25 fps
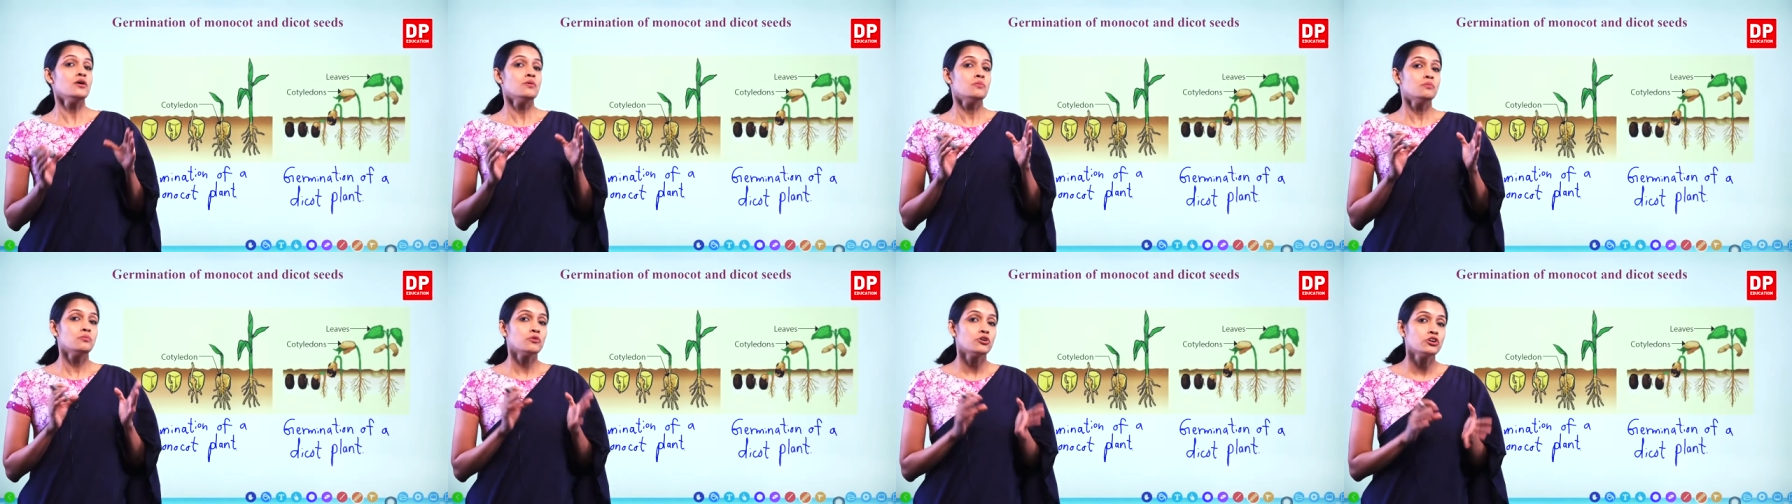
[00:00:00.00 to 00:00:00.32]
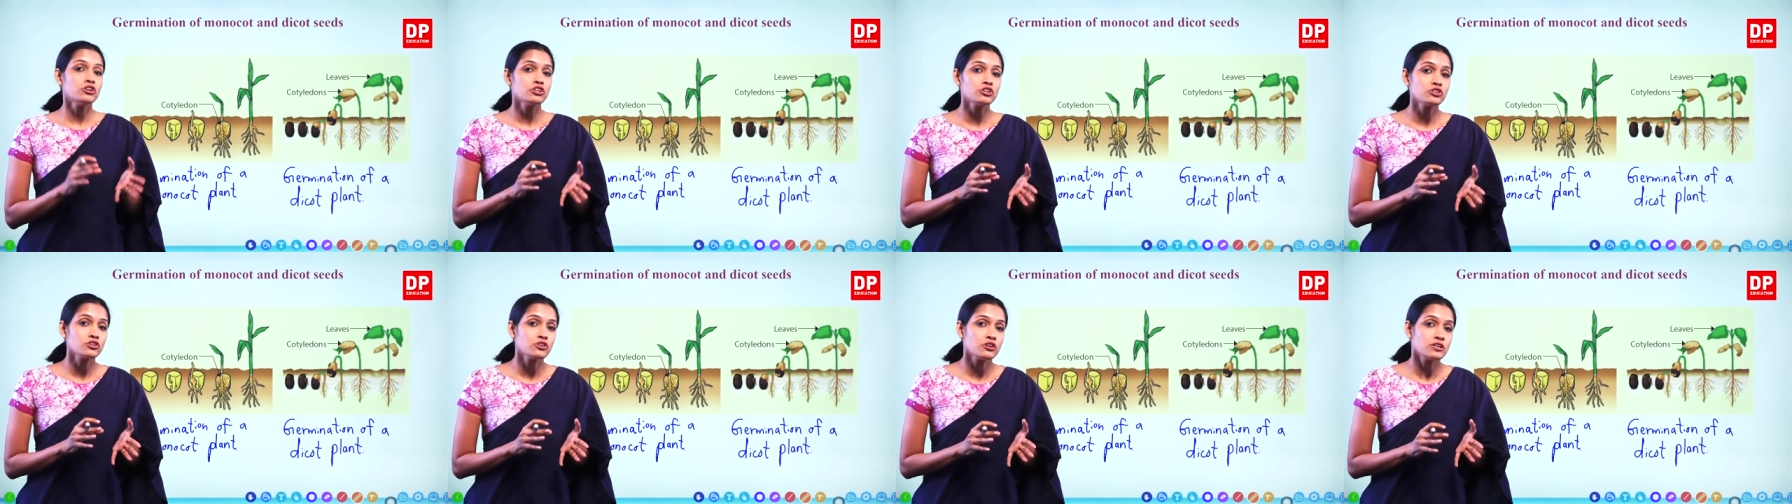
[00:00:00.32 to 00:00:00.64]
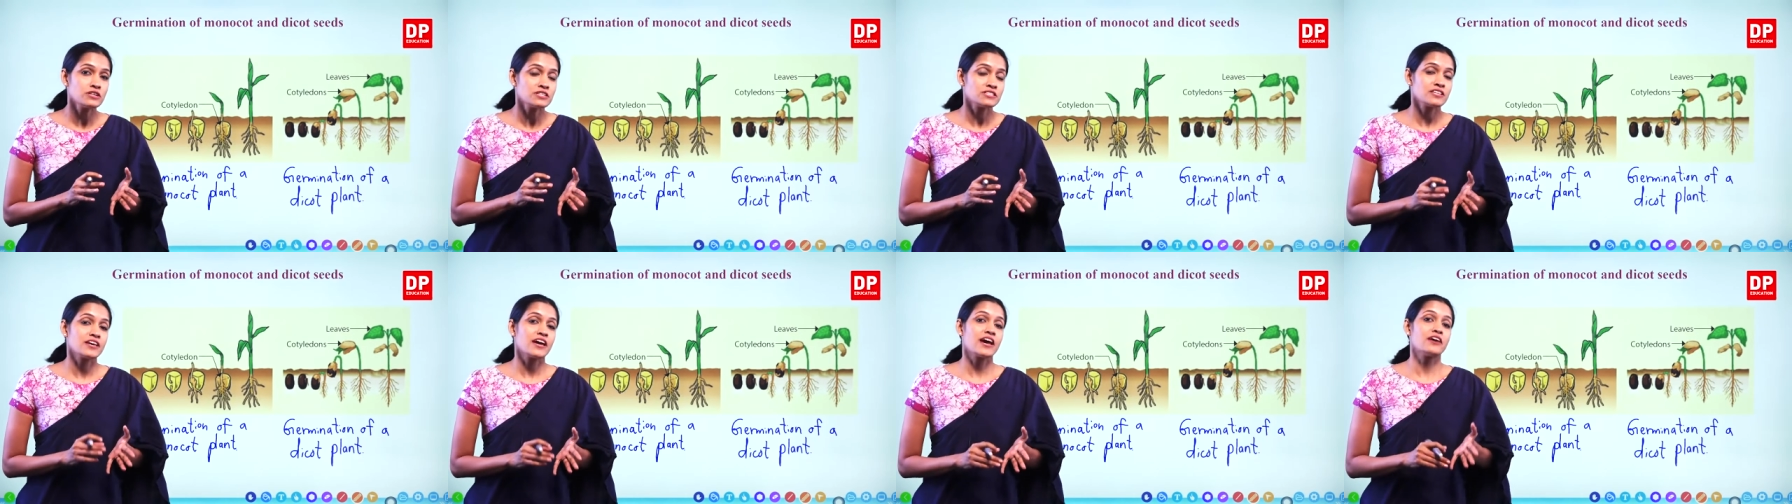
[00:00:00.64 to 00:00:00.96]

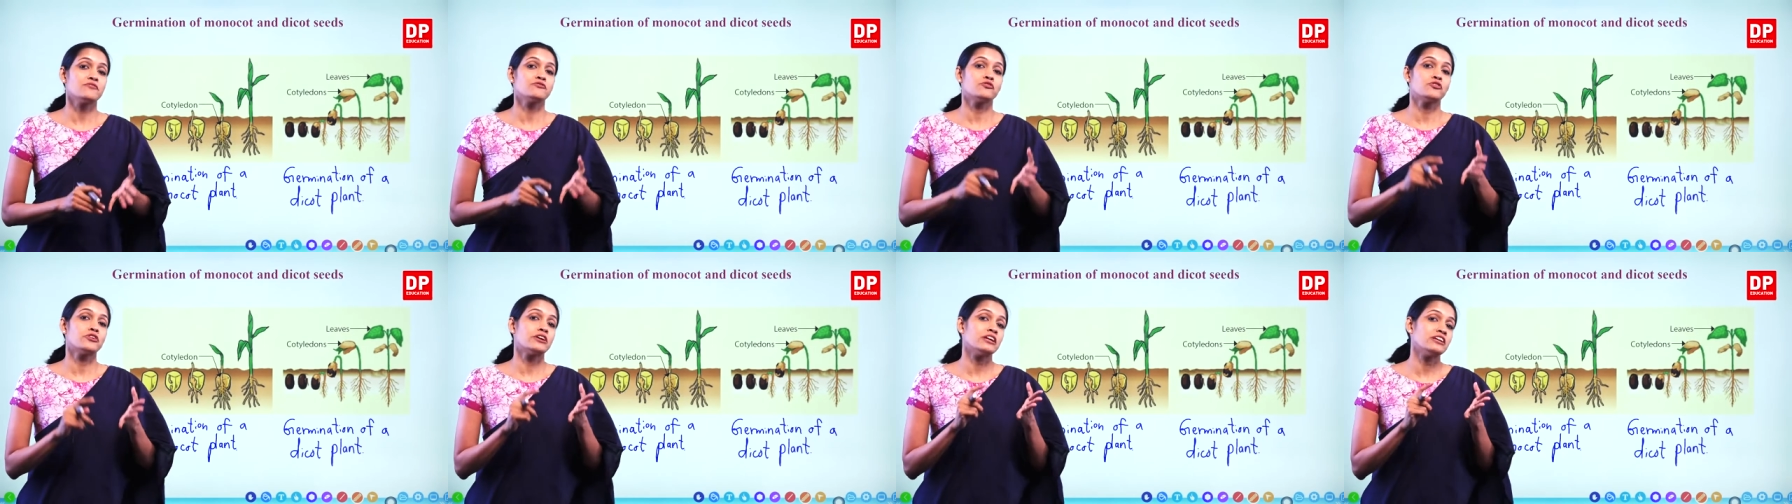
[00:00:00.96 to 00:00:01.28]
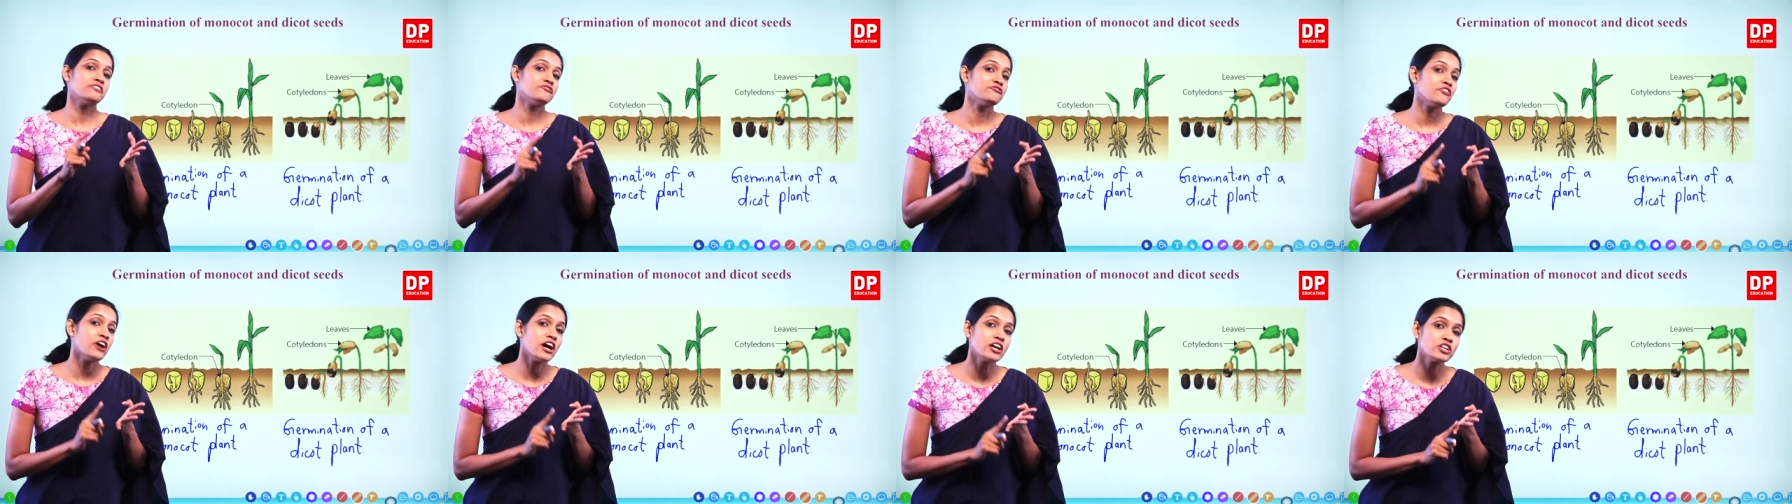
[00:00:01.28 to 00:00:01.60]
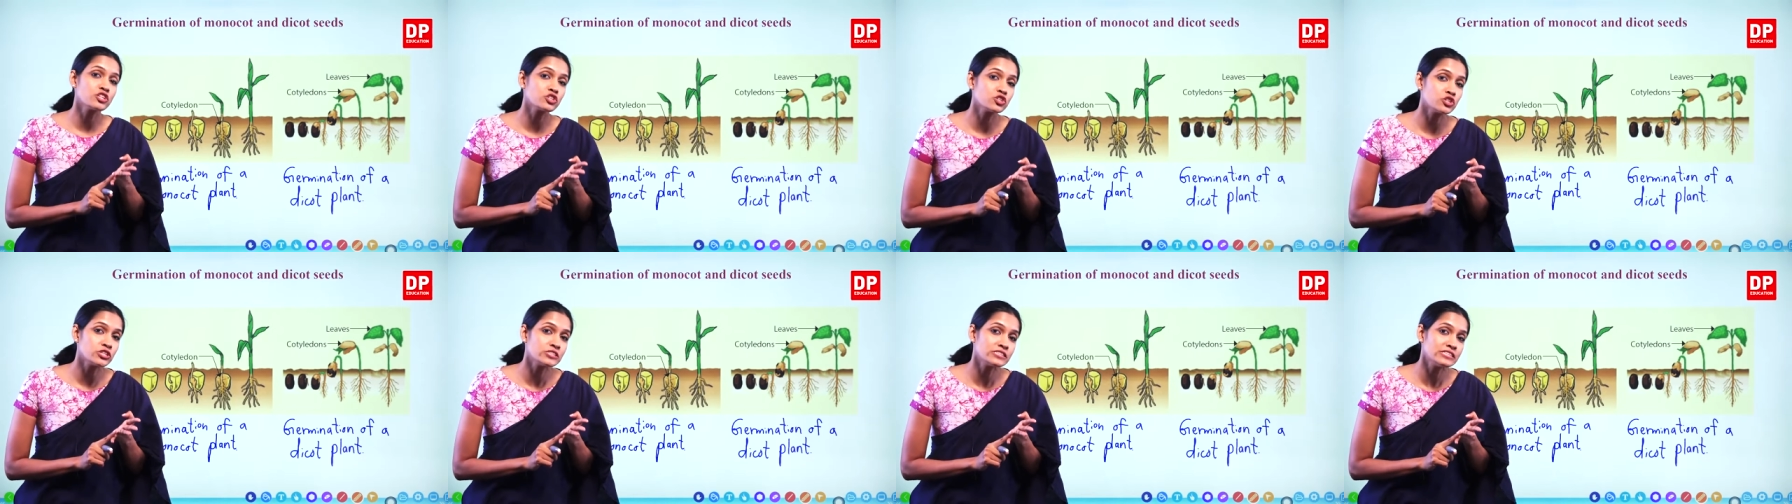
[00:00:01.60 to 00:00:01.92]
Monocots have only
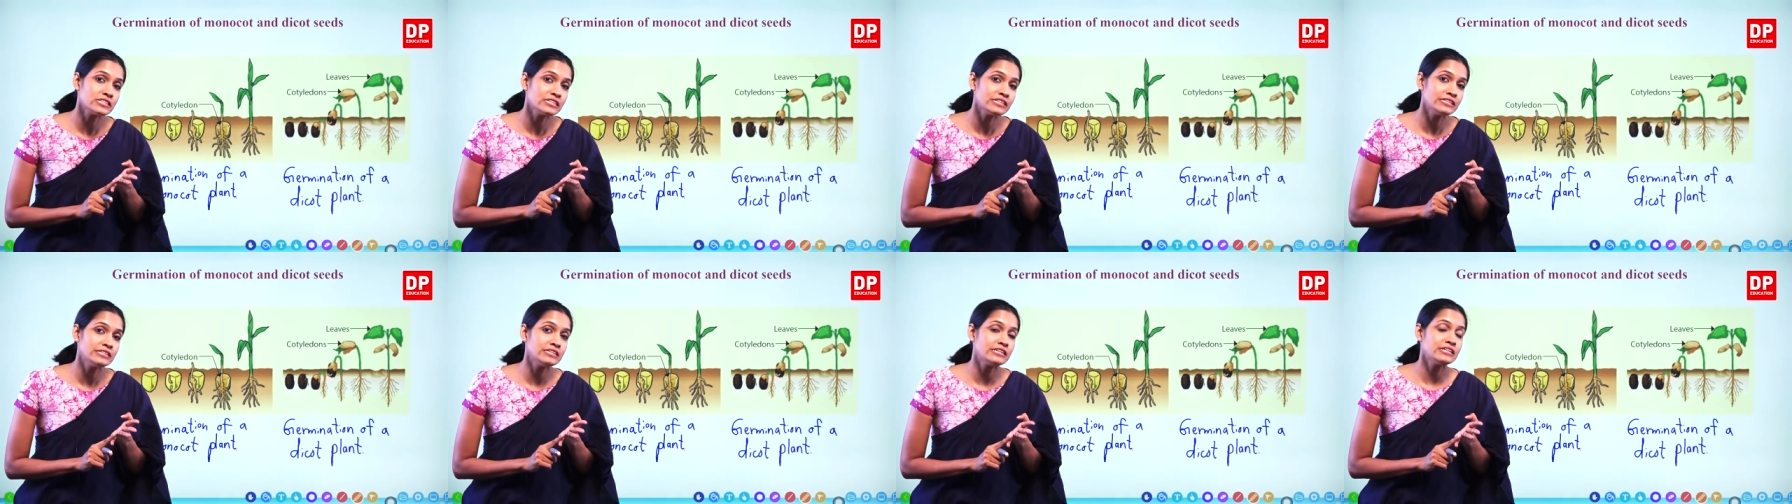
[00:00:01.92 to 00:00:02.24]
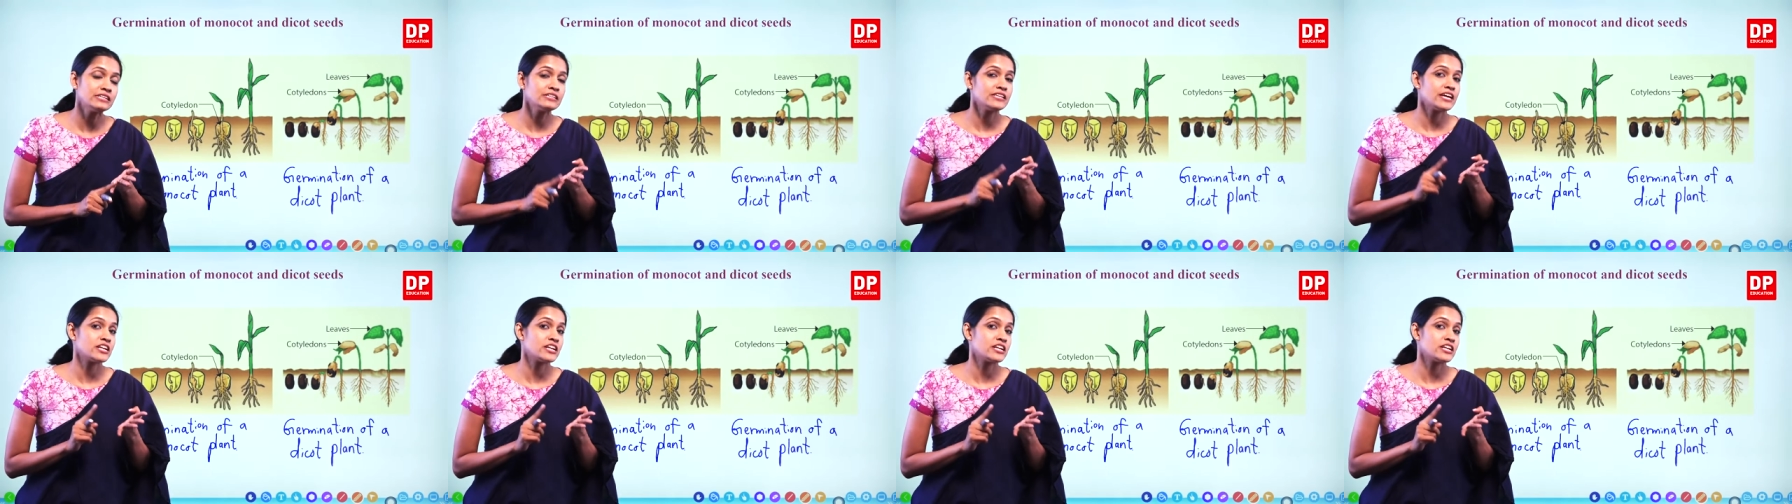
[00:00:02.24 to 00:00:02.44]
one cotyledon,